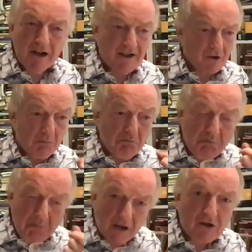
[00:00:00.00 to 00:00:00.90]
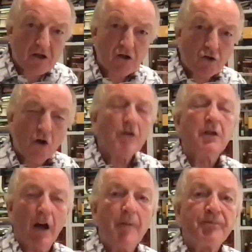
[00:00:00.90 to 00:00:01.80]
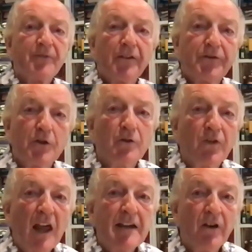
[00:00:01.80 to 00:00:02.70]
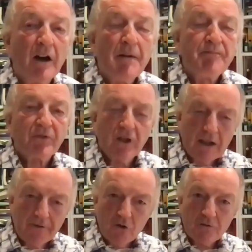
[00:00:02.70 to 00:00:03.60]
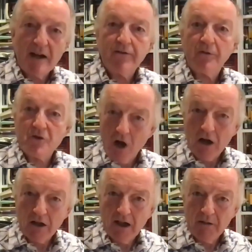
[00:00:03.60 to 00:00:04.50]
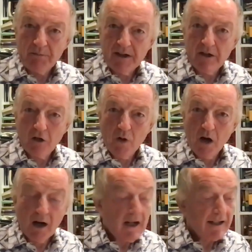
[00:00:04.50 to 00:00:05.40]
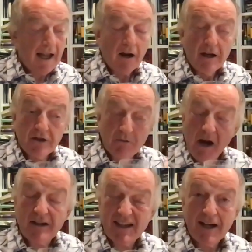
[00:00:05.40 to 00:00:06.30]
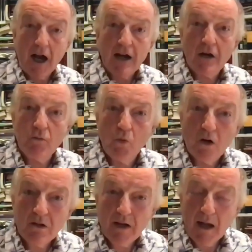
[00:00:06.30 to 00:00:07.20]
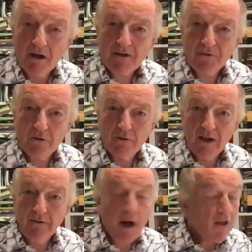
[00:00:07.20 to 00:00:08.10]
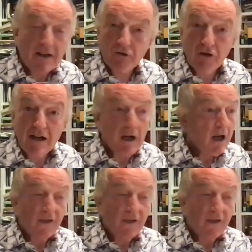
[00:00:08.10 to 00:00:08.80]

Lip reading: It's got much stronger fruit flavor than if it was made from Chardonnay and Pinot Noir. Now, you might say, I don't want that much fruit flavor. That's great.